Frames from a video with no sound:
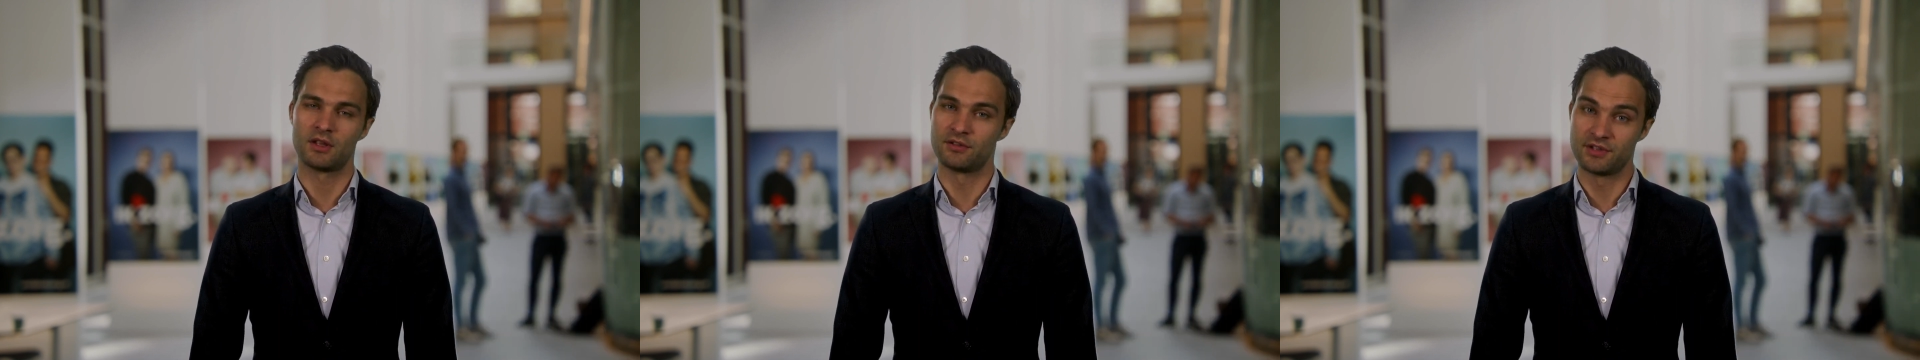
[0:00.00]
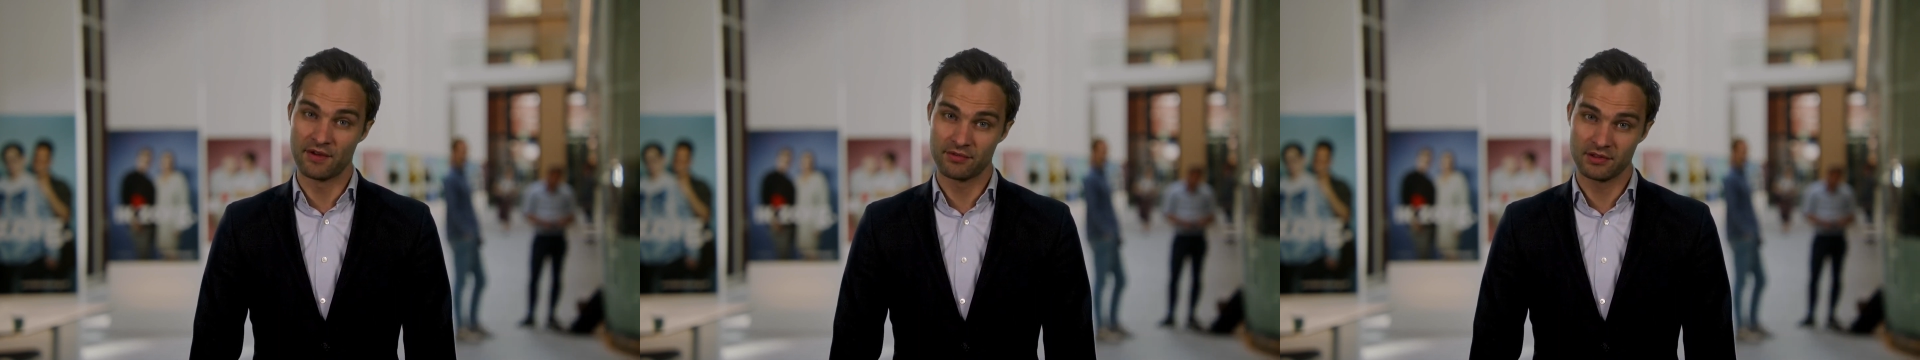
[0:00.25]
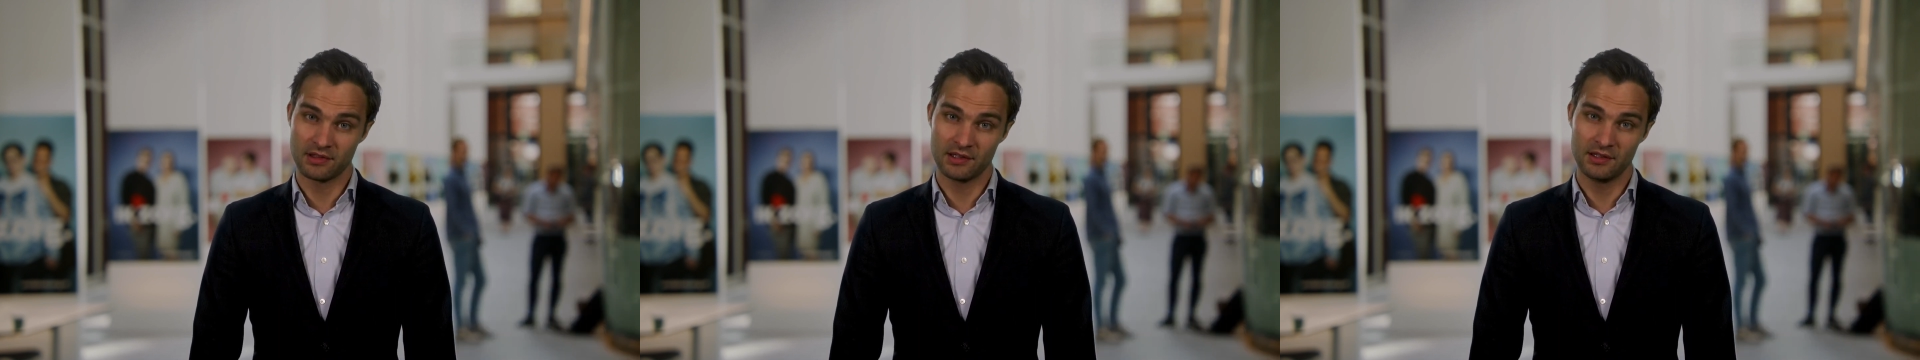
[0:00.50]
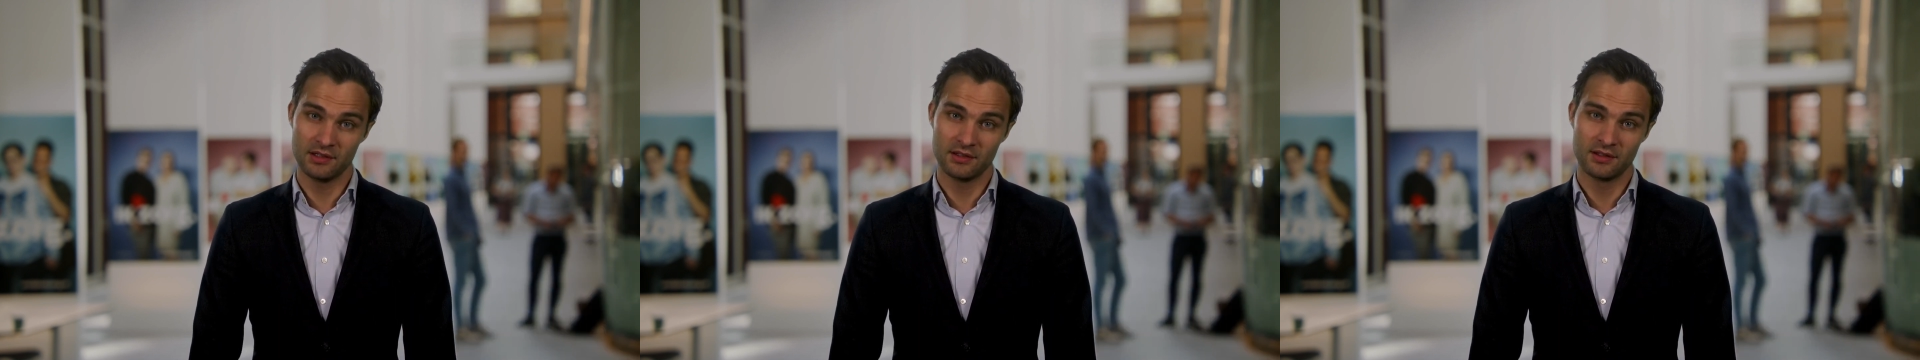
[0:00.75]

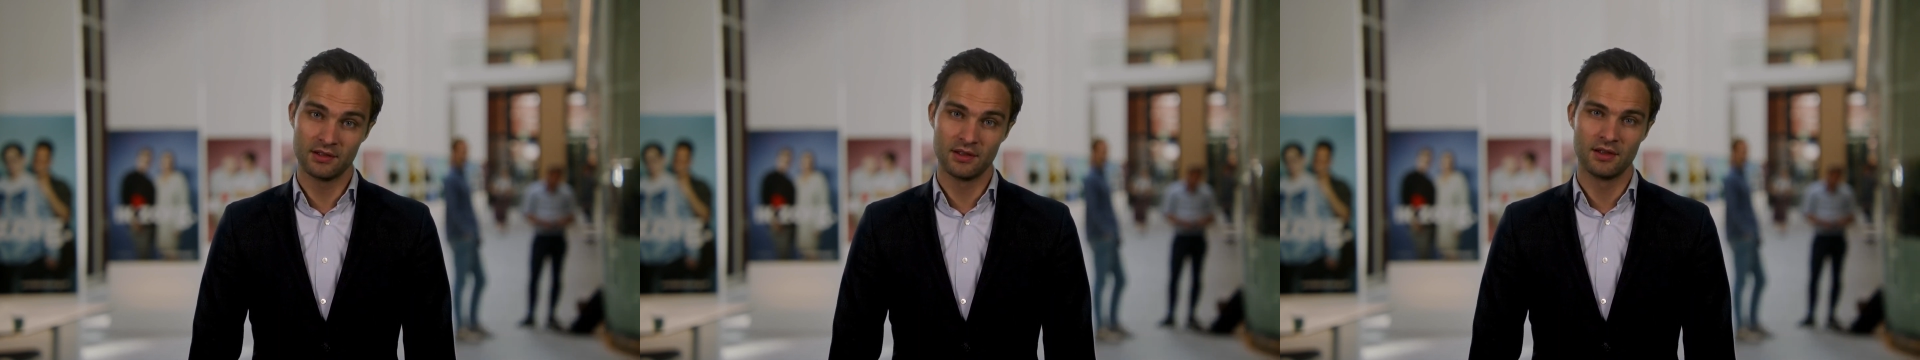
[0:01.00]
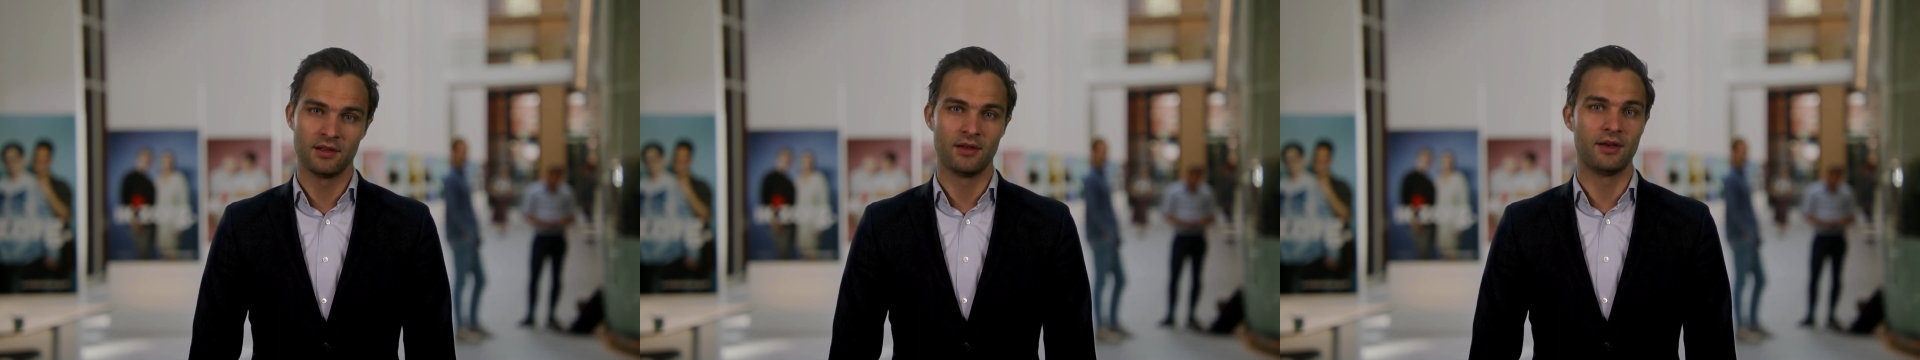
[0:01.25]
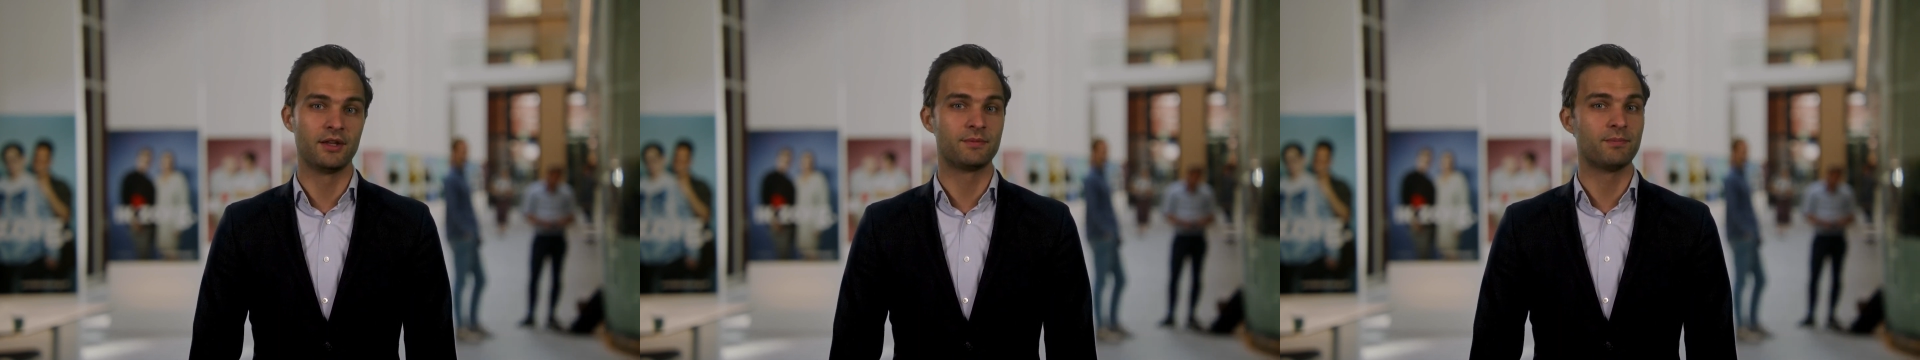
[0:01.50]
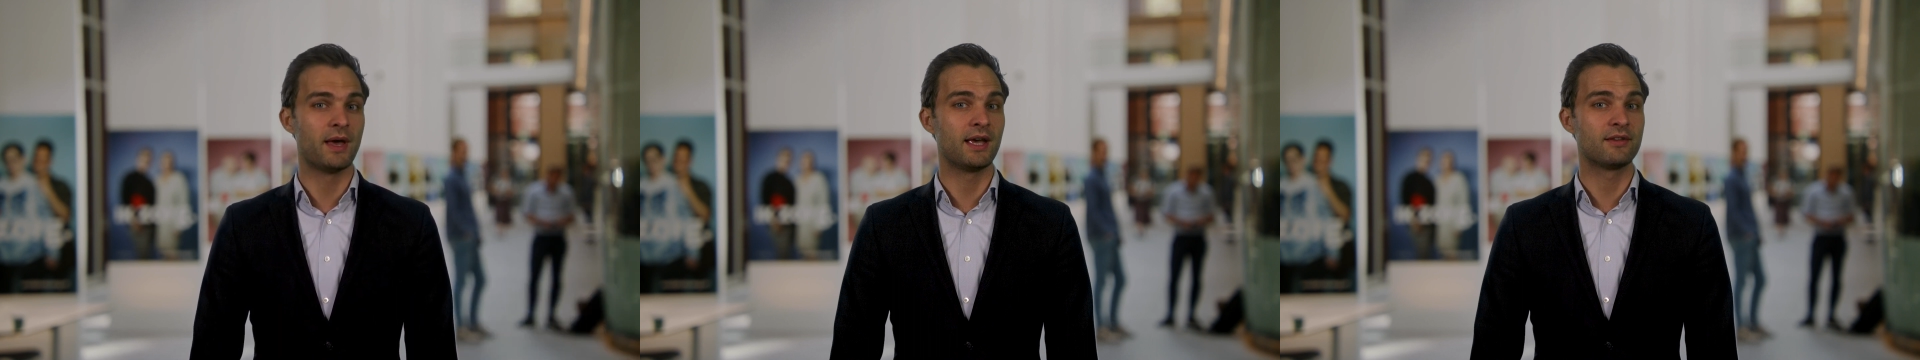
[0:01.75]
Definitely,
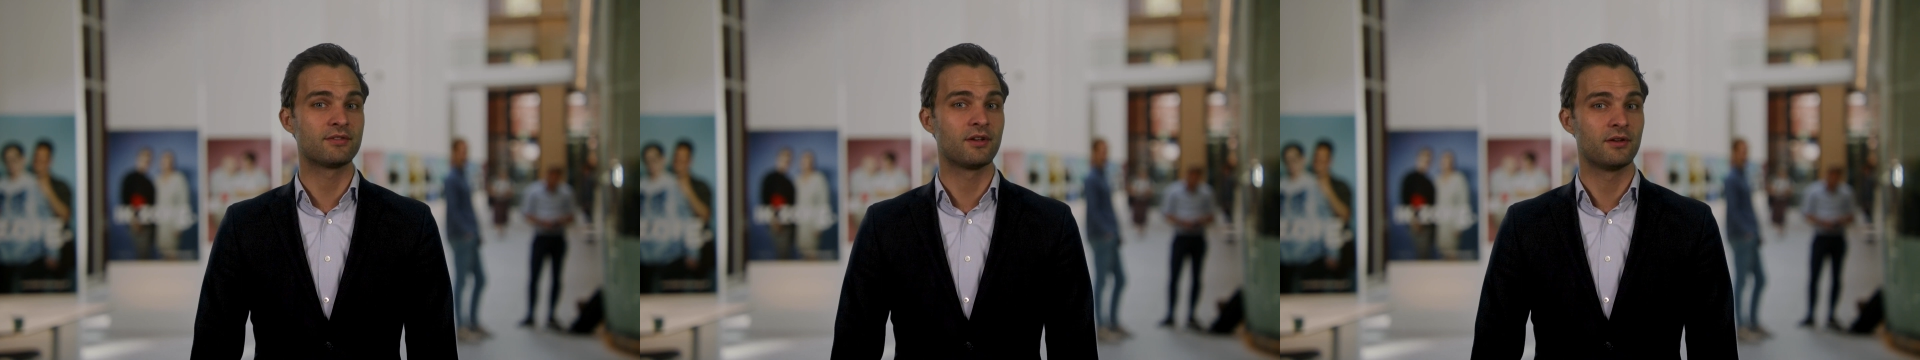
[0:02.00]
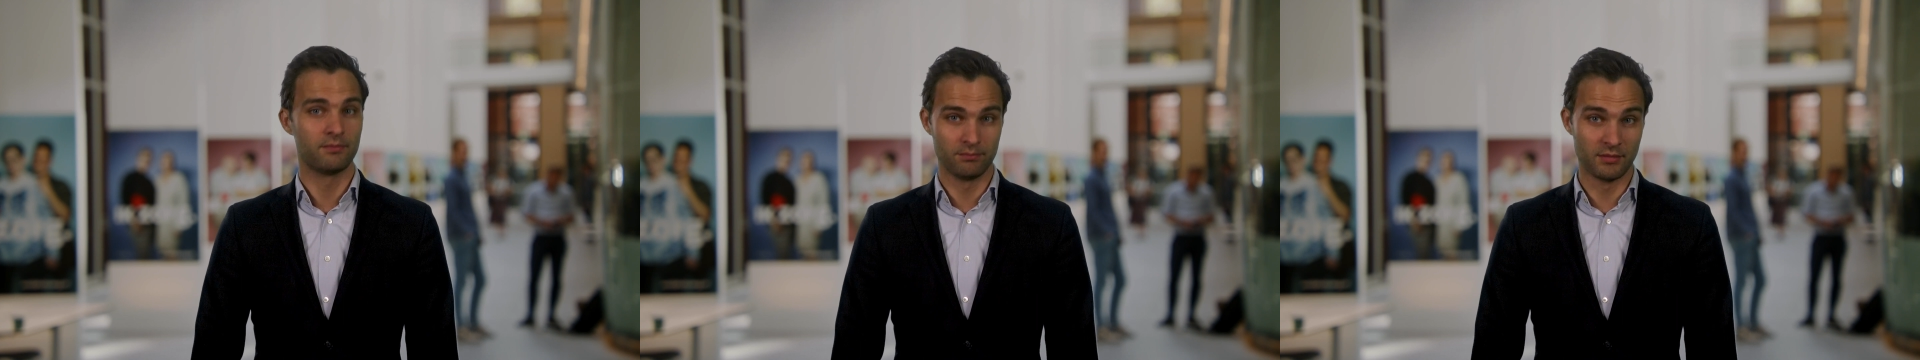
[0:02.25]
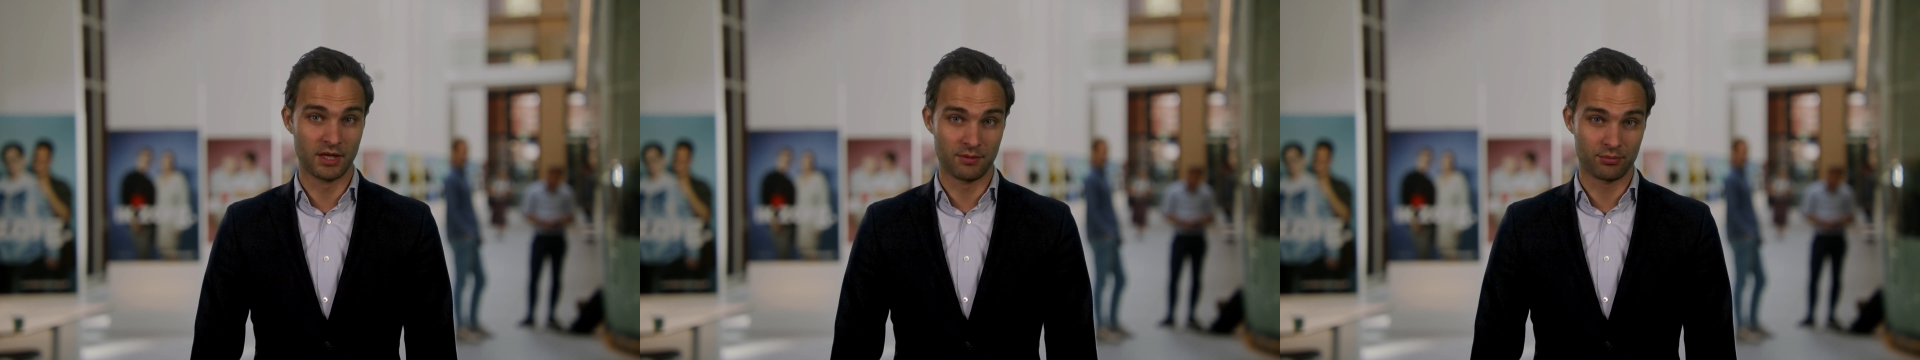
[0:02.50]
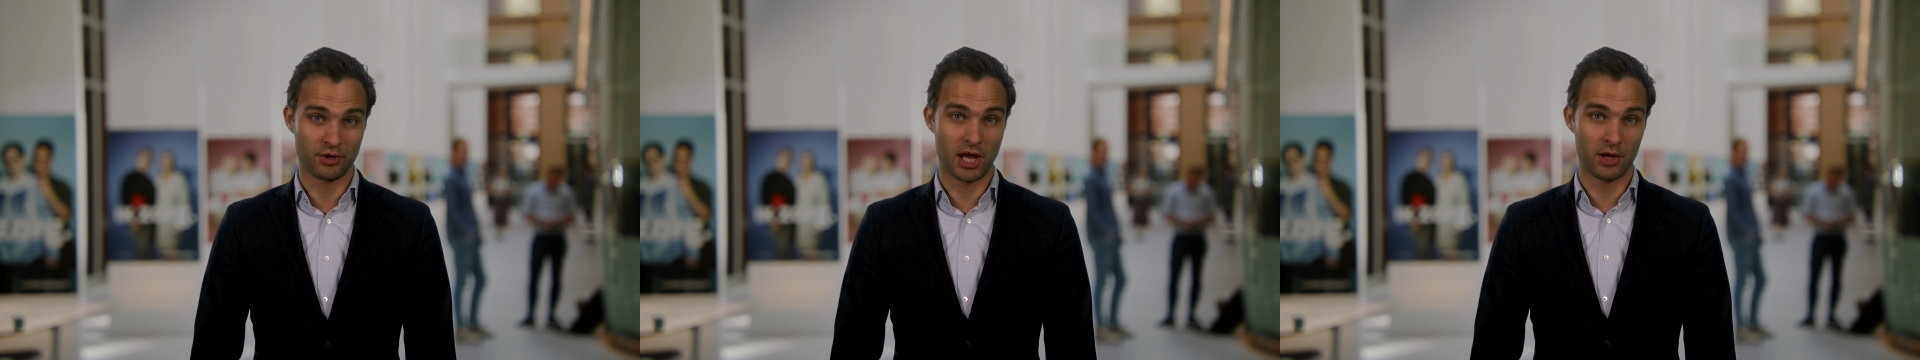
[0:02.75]
it makes me
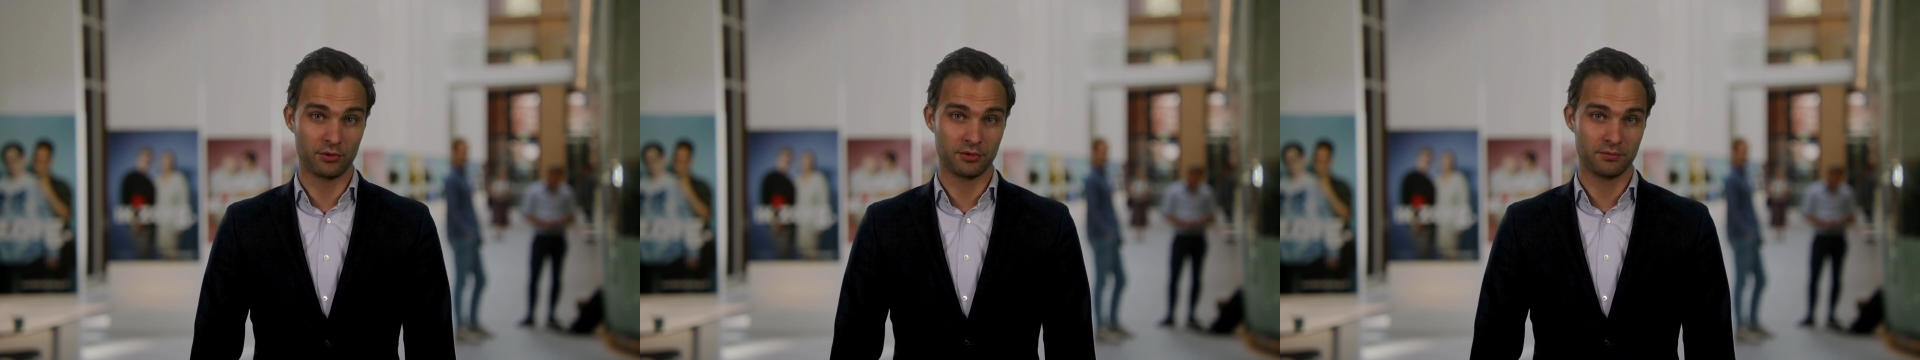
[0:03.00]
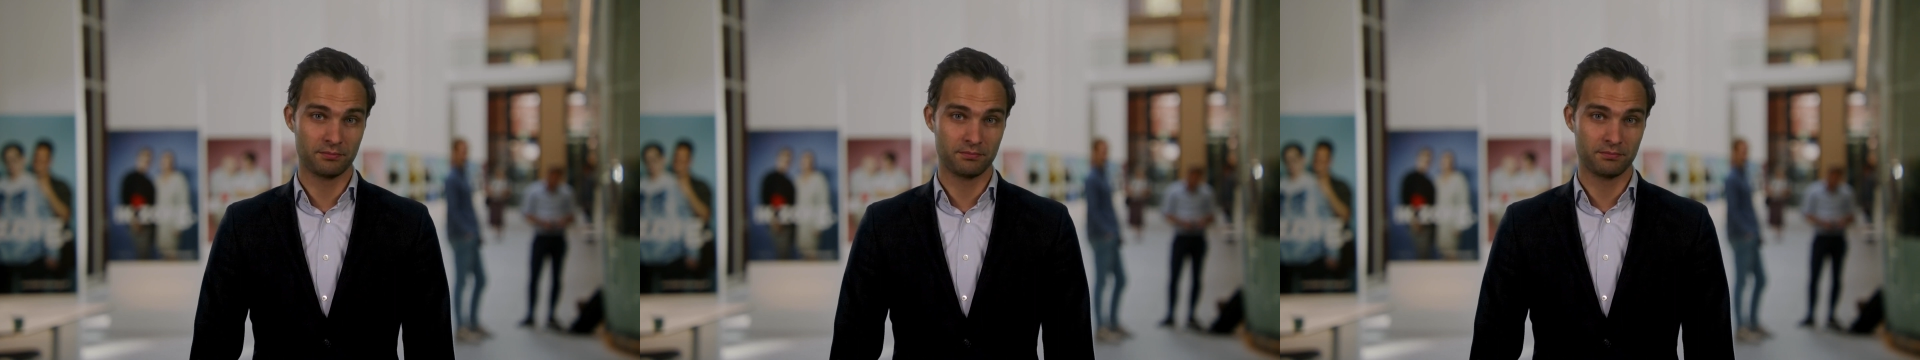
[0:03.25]
proud.